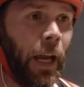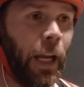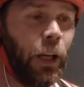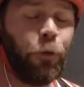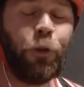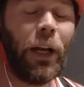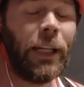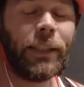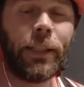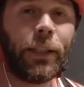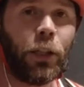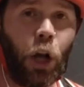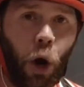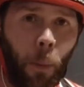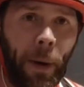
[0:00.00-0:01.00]
it feels
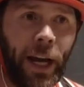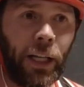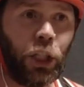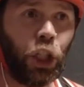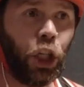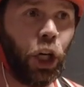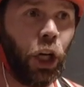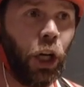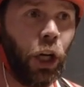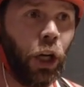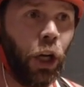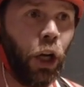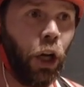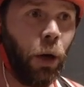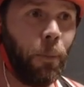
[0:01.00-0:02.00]
so much
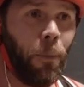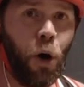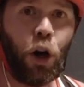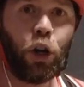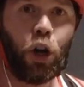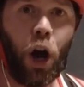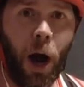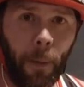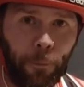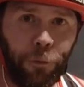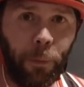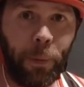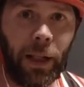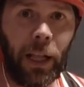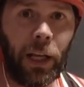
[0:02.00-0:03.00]
more
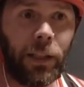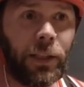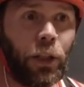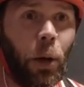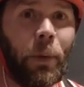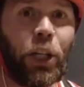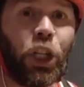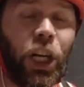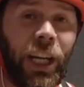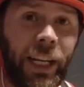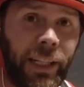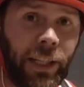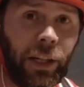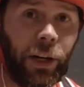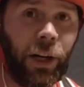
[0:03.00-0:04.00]
comfortable and so much
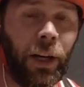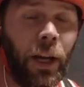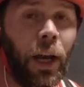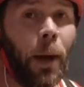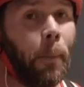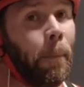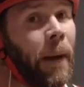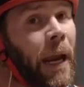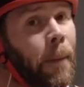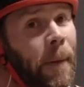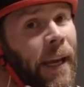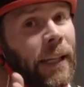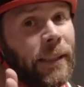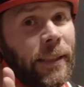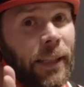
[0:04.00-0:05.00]
easier. Maybe
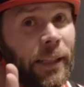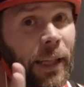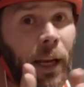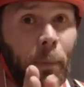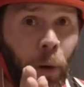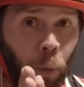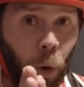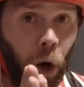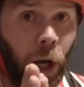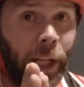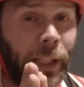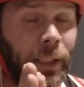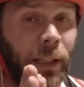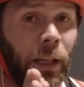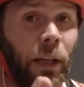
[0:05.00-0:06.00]
it's the slimmer
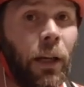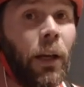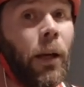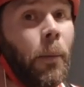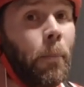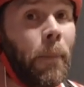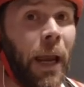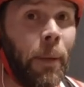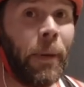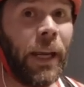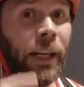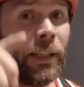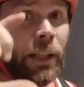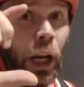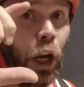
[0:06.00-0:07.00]
walls, maybe
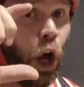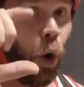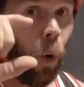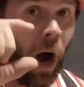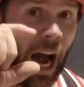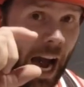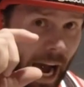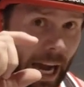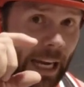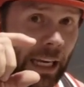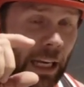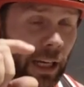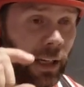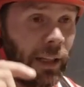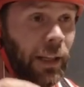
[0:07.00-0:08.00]
it's a lower height,
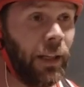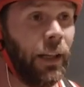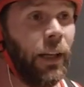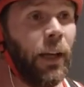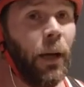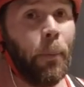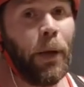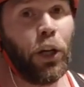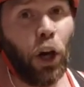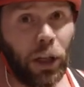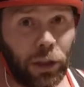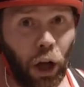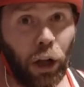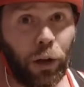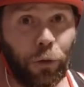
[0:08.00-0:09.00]

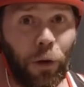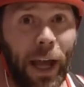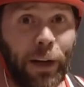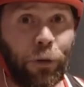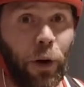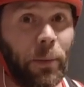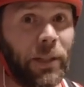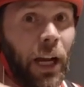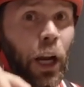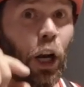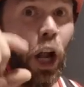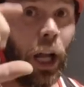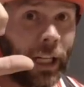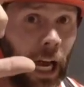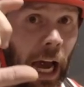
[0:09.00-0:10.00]
because all the flat frames are a
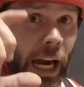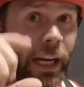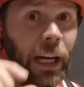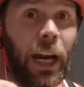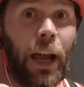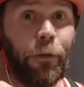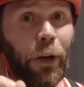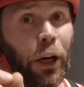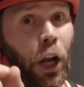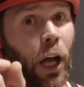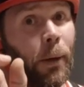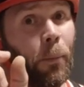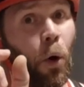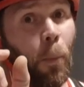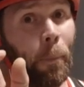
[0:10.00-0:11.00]
lot higher, have a
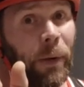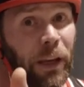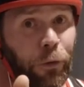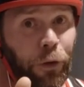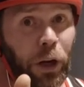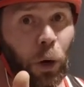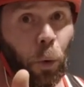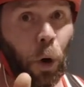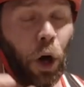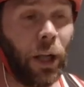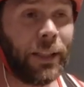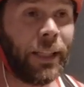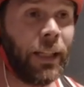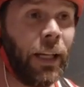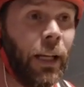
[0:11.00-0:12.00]
lot more beefier
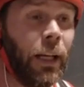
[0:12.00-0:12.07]
walls.